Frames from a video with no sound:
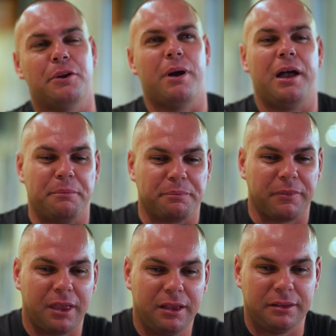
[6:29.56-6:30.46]

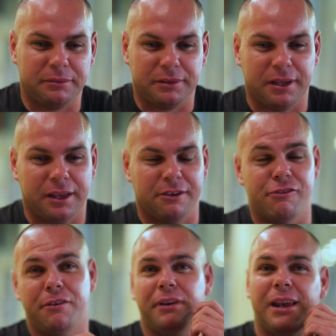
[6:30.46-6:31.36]
to the
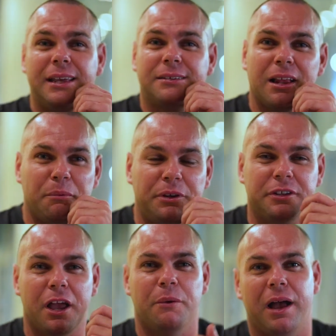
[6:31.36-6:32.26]
Redfern Leagues Club. We used
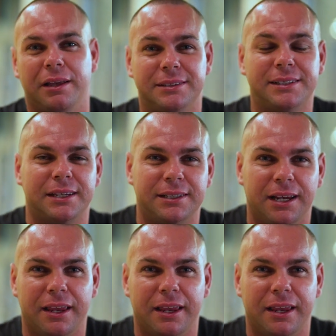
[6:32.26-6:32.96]
to go to the South Sydney